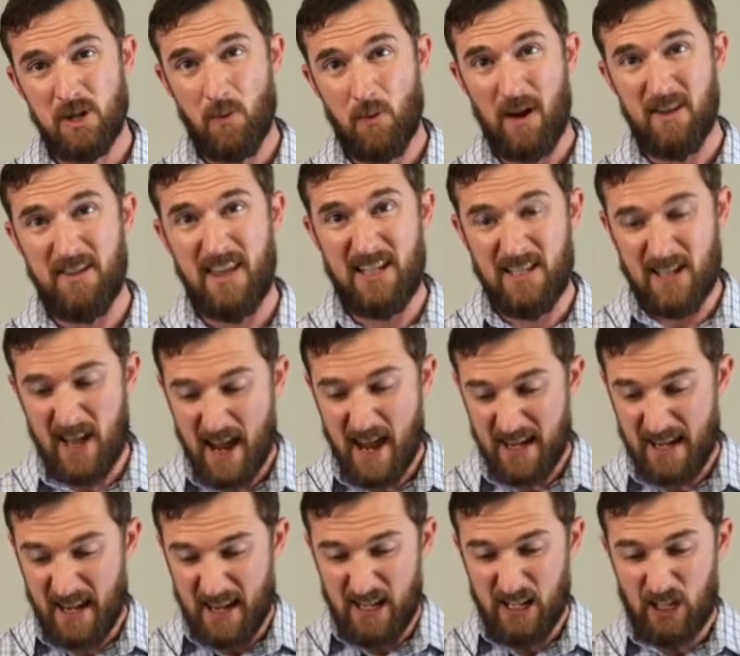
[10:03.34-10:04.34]
is where they
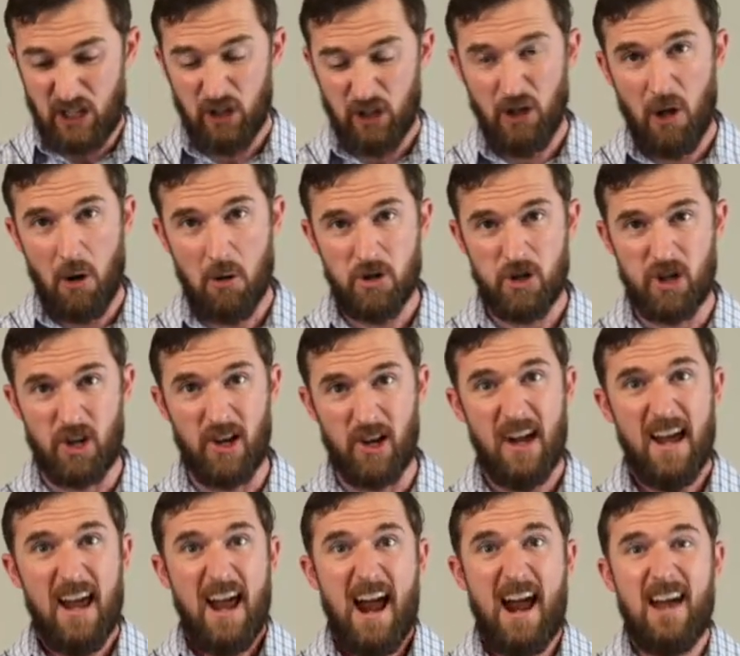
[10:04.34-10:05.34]
take an
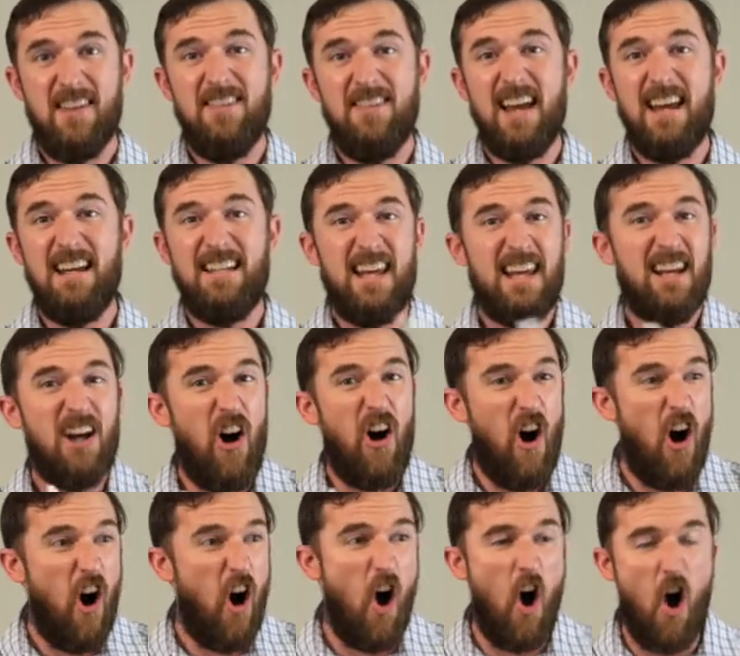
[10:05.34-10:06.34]
enclosure and they take
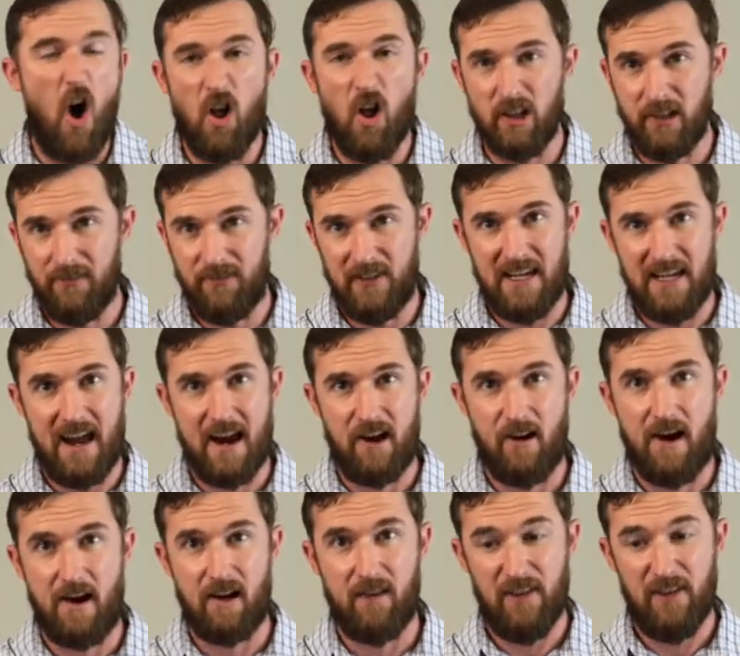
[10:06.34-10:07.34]
all of the
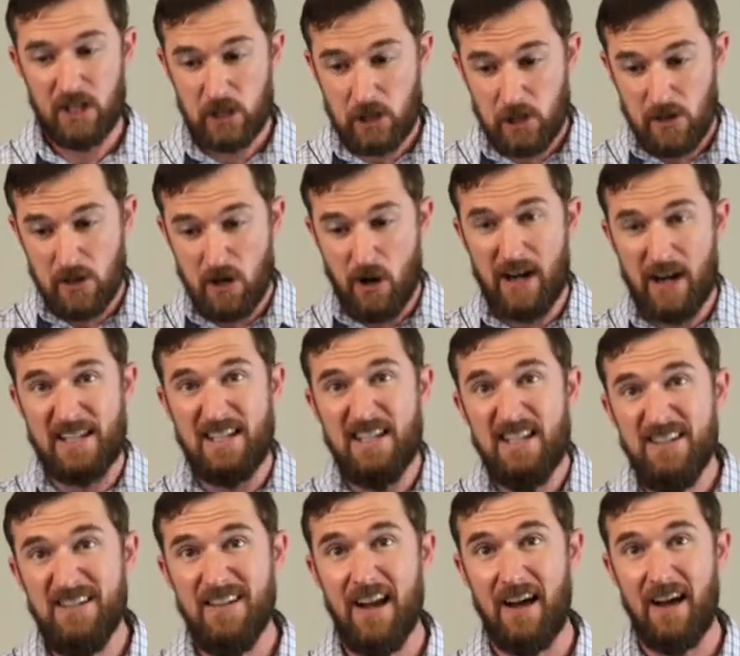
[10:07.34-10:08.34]
air out of it so that there is
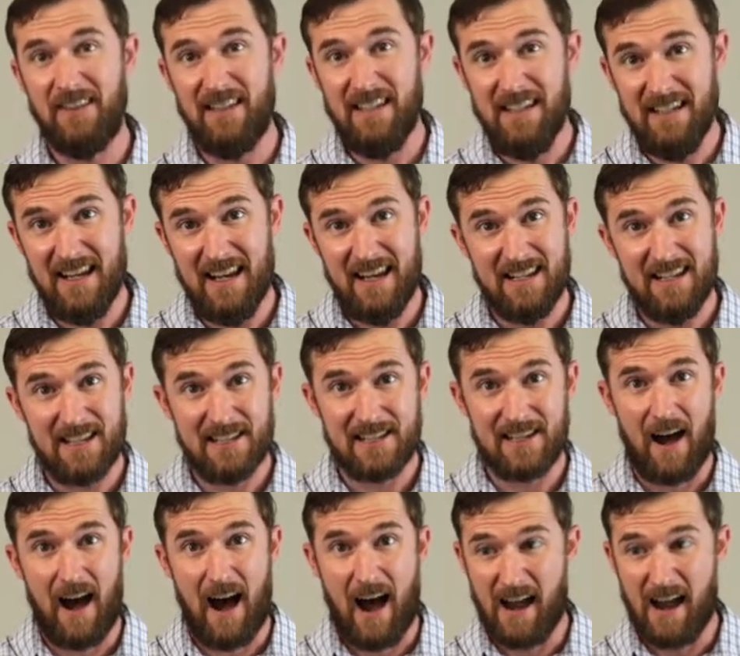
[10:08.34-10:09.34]
nothing
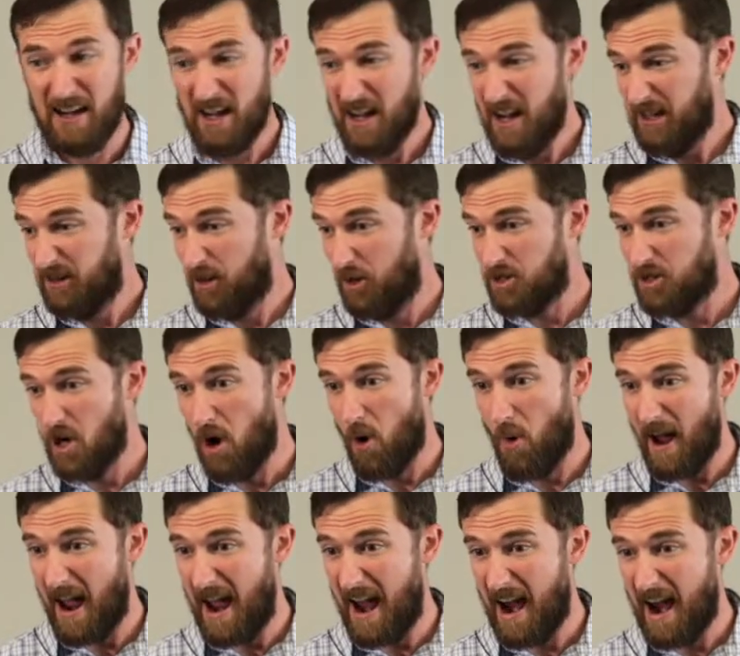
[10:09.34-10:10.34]
inside. There's no
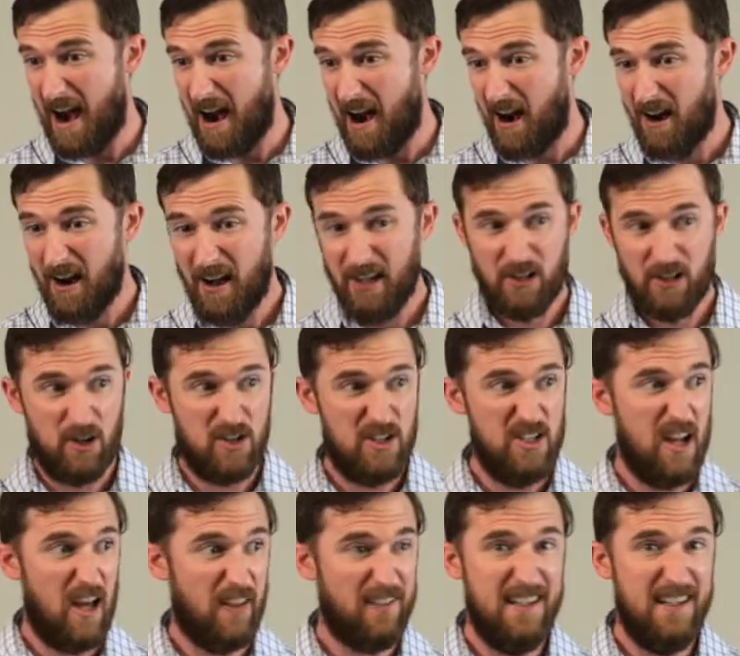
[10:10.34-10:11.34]
air, there's
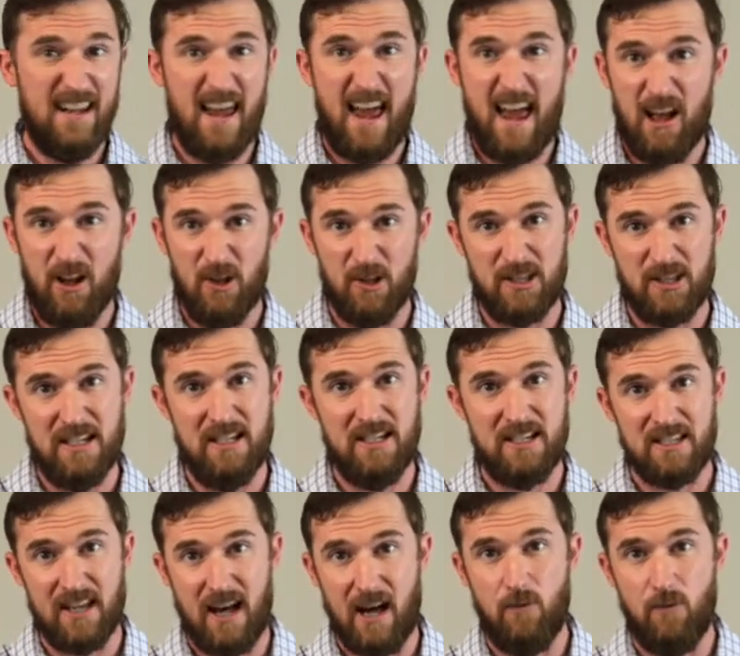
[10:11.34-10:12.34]
nothing else
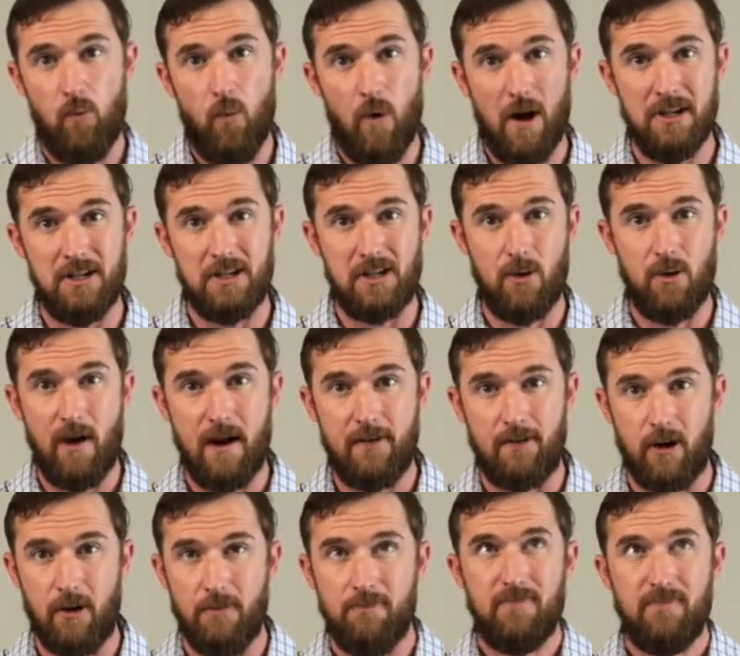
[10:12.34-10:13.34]
inside
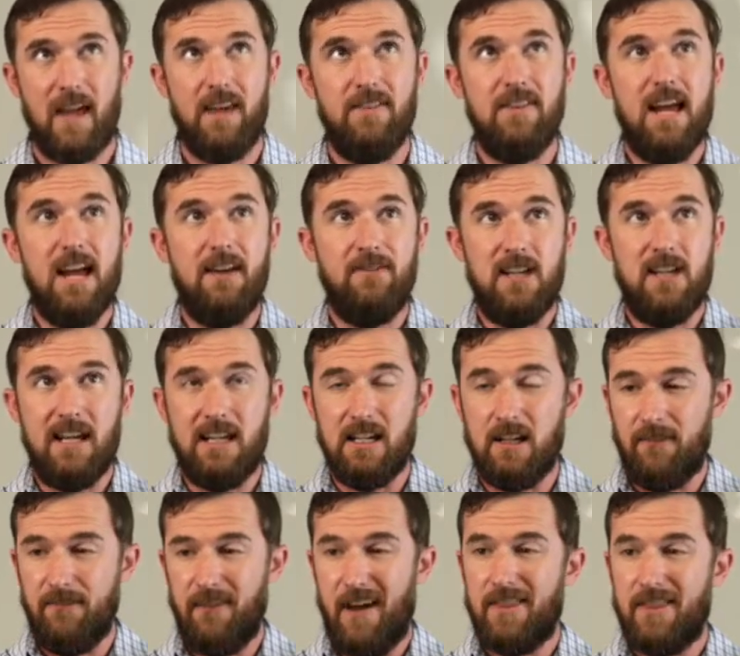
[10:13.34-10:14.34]
whatsoever. And they have taken
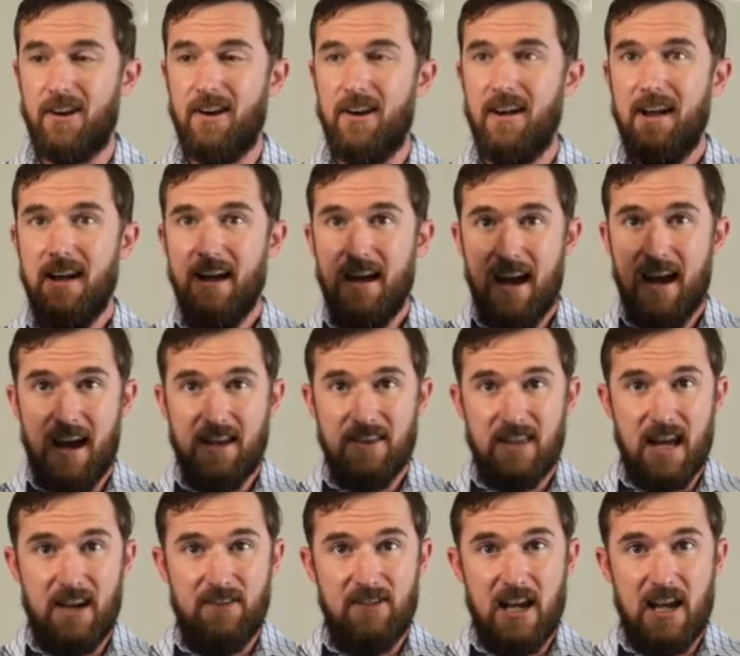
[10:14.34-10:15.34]
a feather and
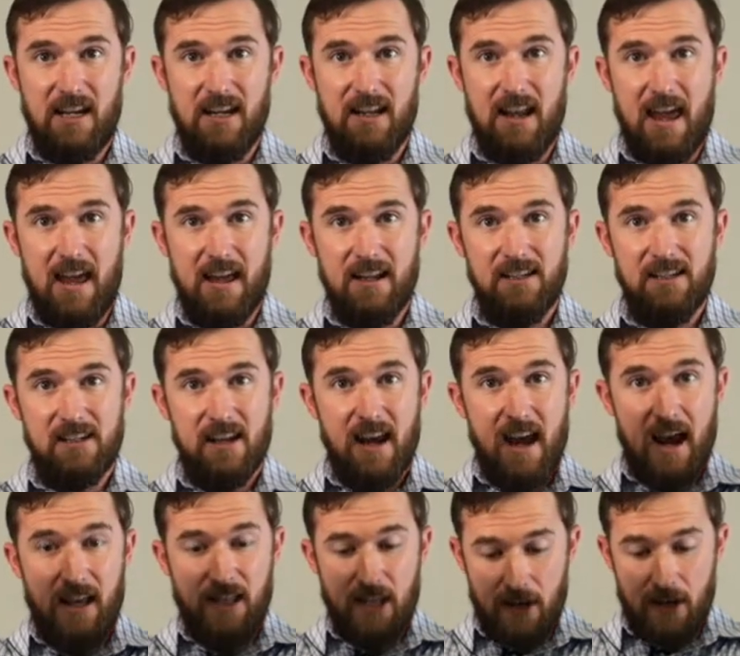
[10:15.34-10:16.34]
they have taken eggs
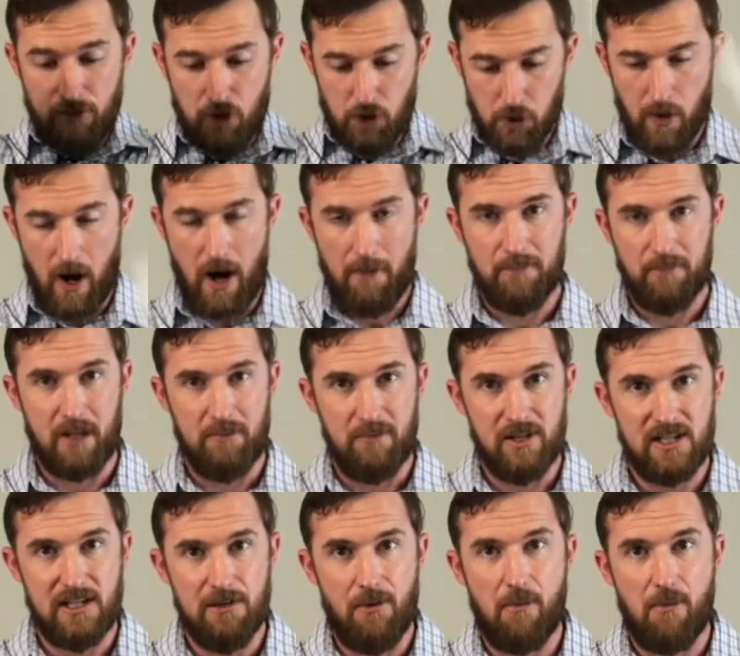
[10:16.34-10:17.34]
and they have dropped them
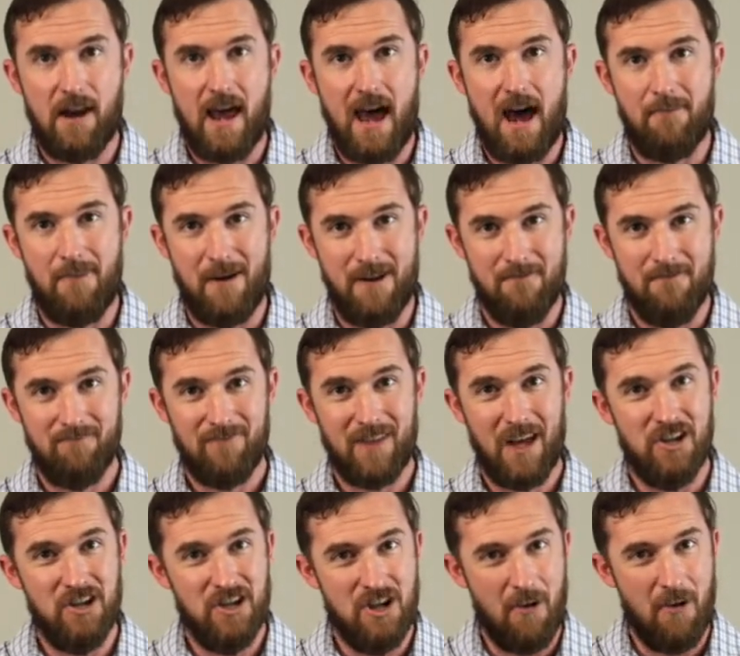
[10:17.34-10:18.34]
to see what would happen.
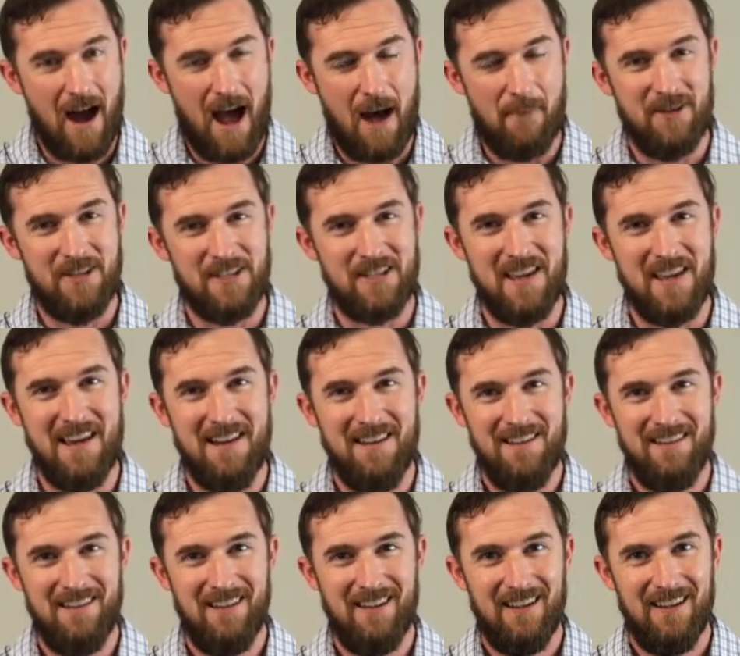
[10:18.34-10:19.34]
And do you know what happens then?